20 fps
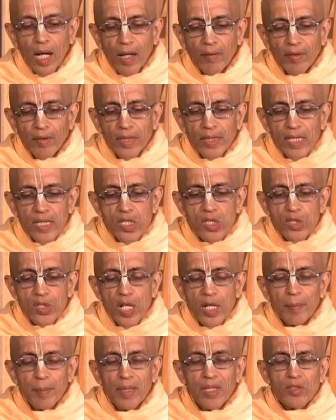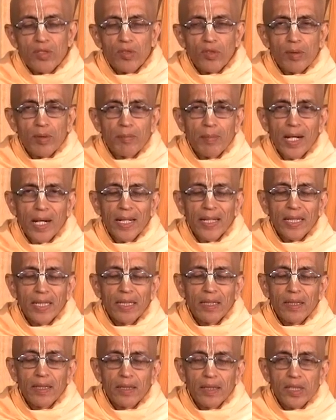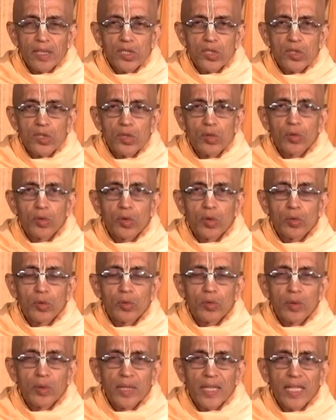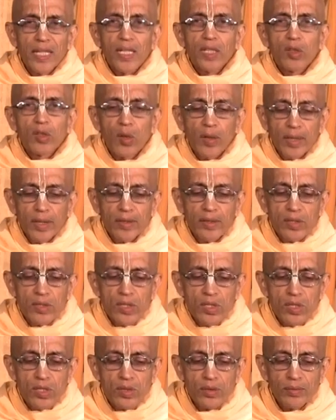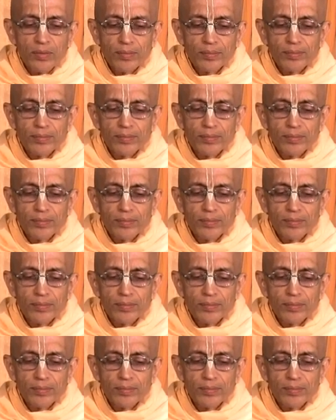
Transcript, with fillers: Our disturbance of the mind is due to ignorance.